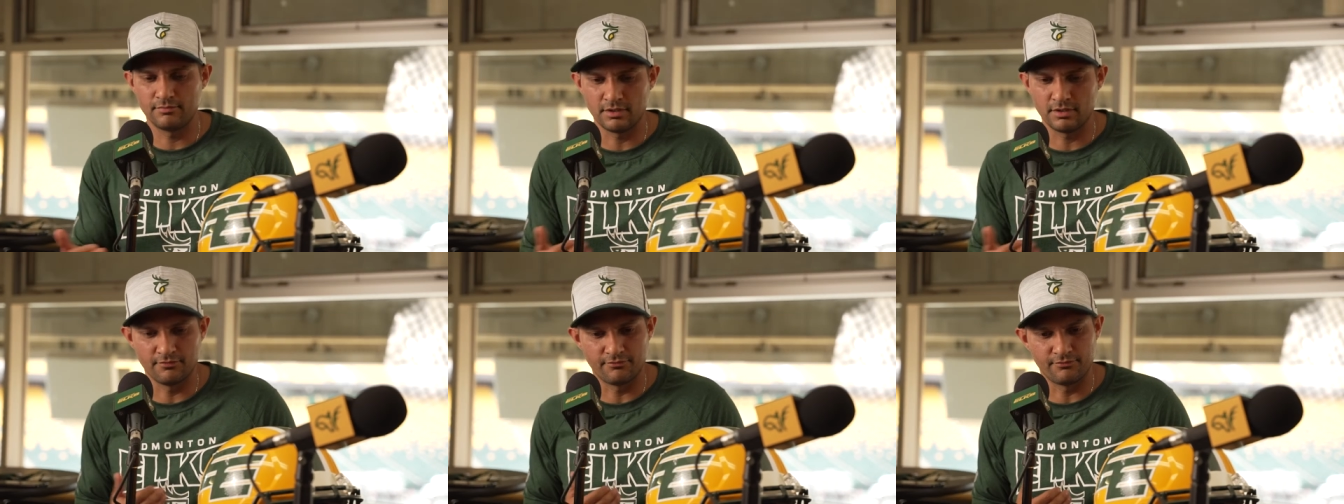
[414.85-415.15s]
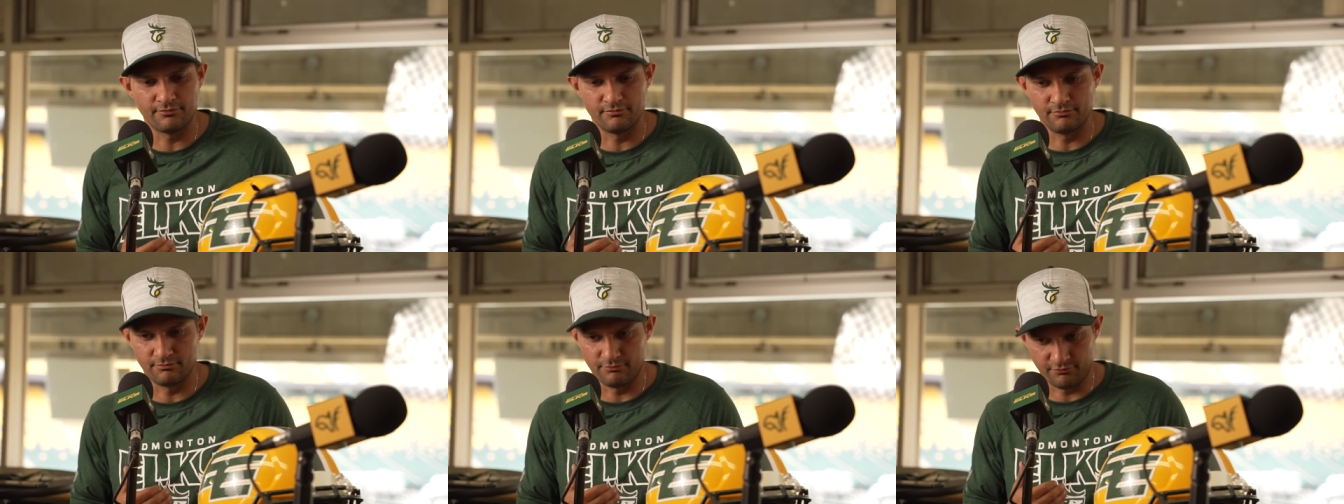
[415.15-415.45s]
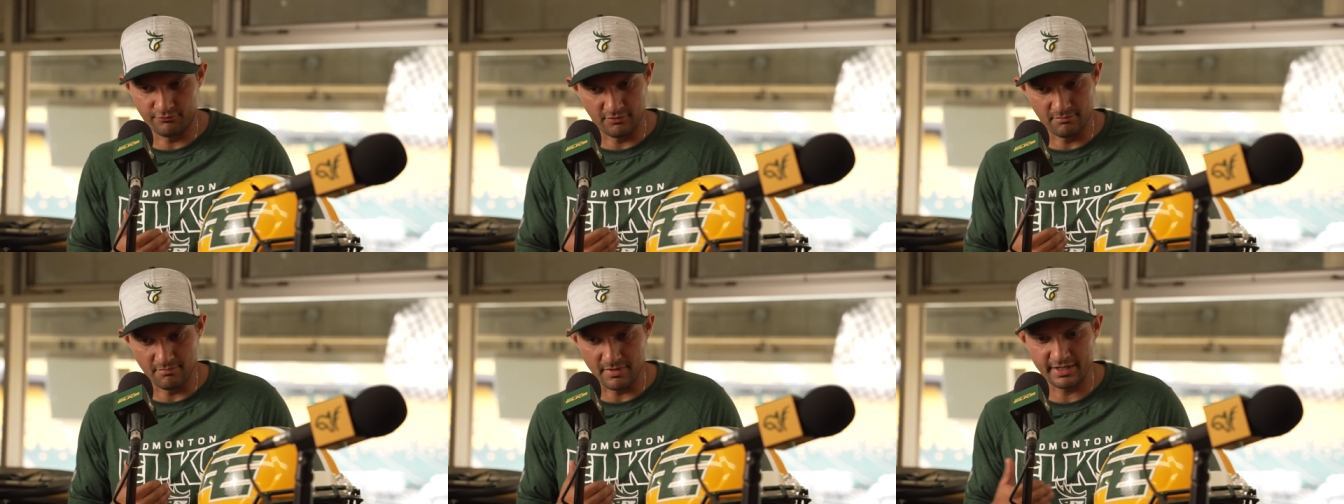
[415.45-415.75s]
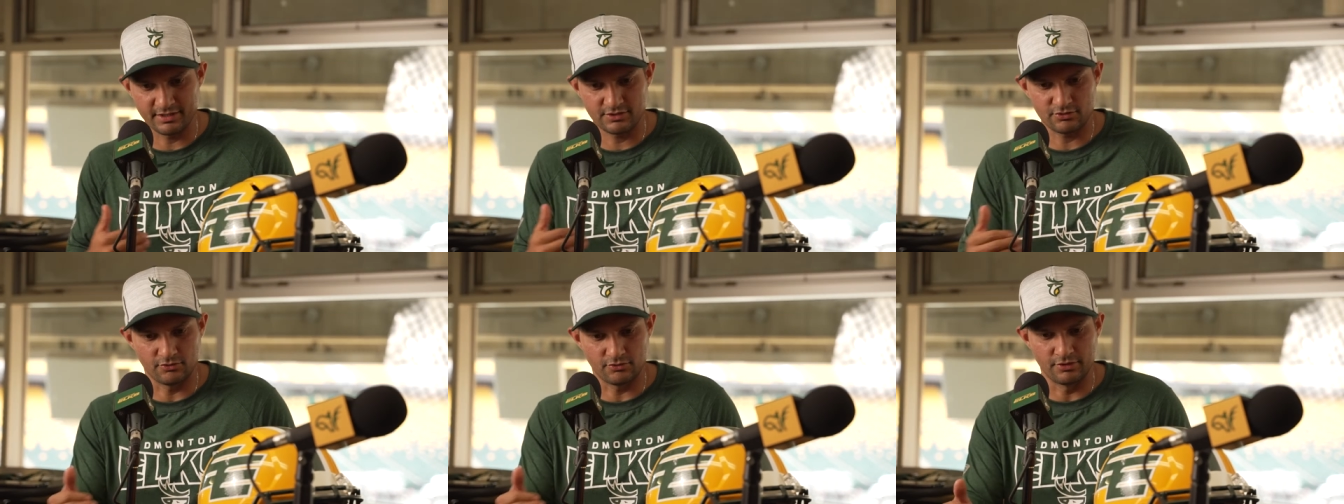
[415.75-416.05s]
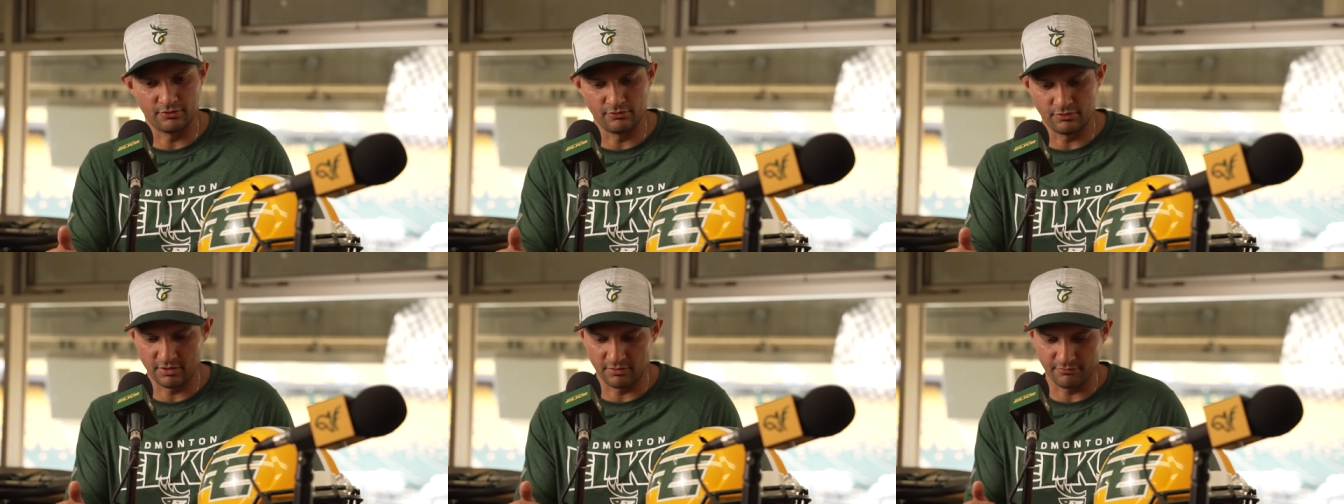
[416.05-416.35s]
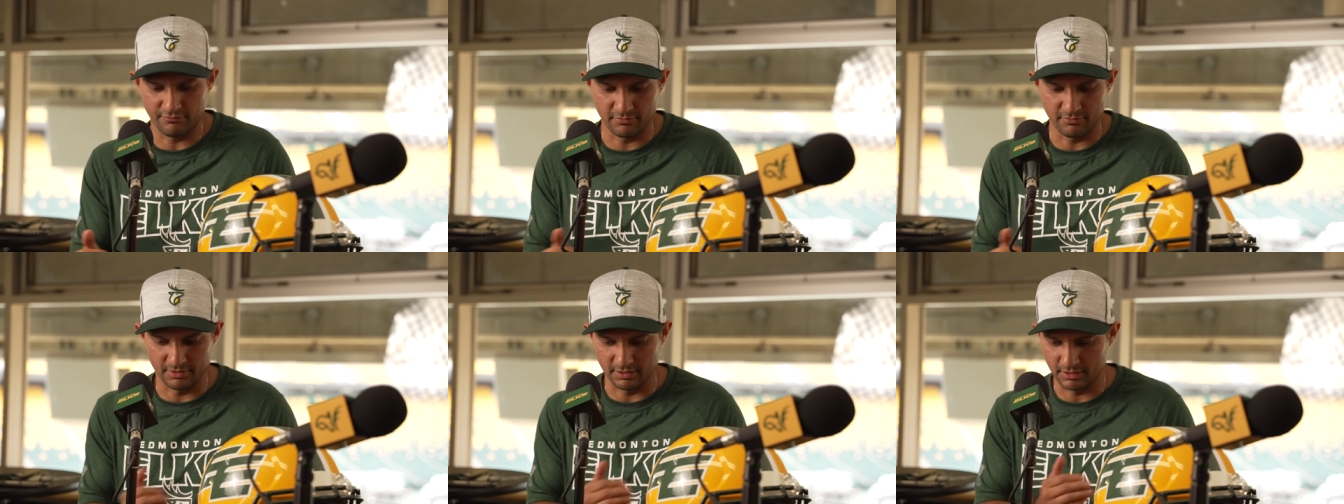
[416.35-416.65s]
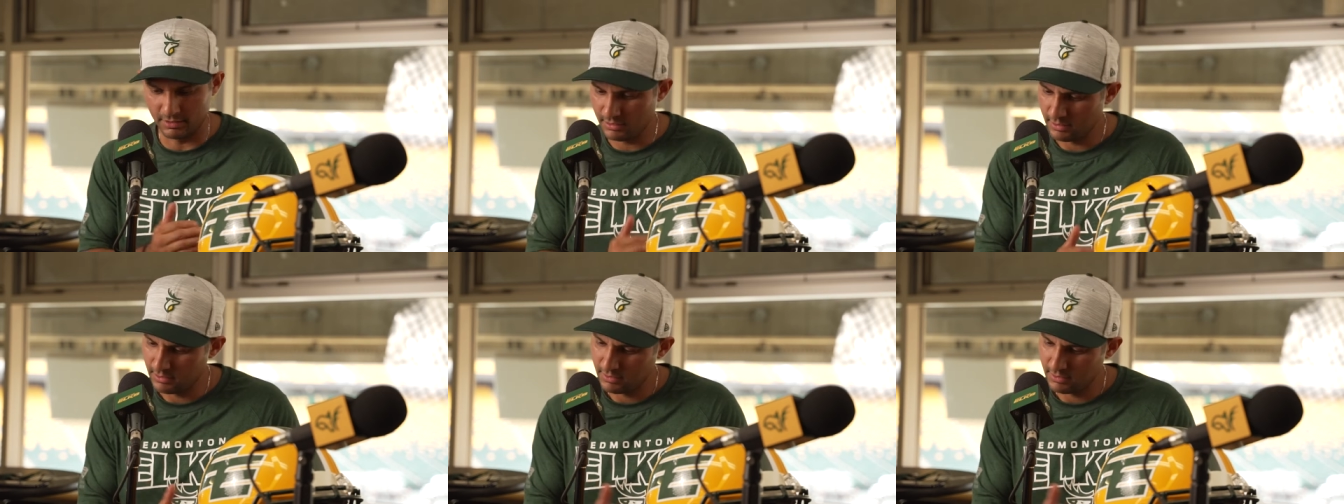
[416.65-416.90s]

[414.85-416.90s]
come from my story who come from a